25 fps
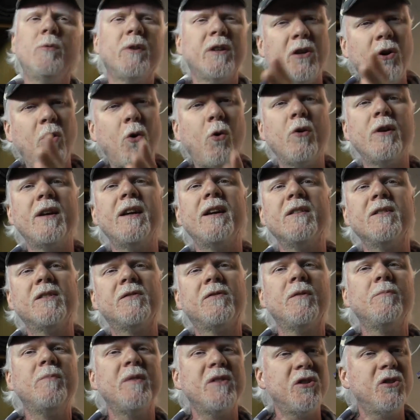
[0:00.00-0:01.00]
recordings
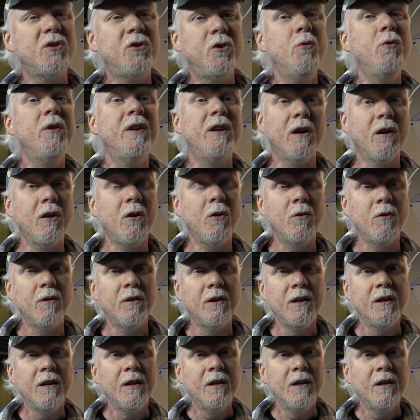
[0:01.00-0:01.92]
from the studio